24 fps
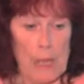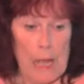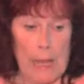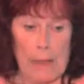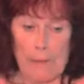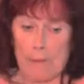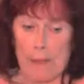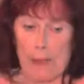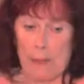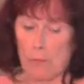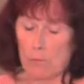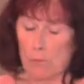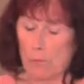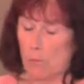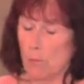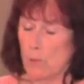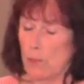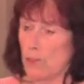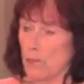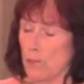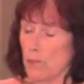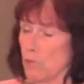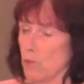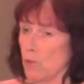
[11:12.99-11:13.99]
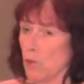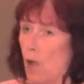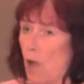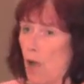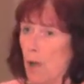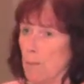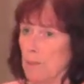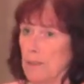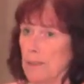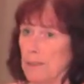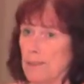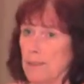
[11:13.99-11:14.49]
And then we
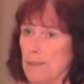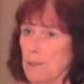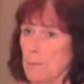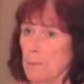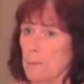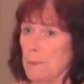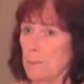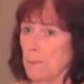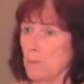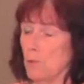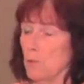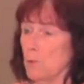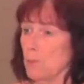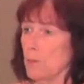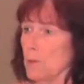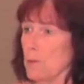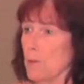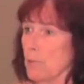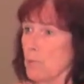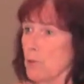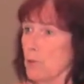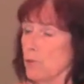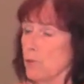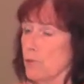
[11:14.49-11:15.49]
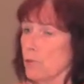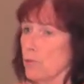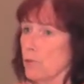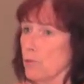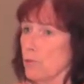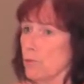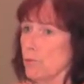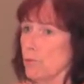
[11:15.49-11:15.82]
commonly see people who become used to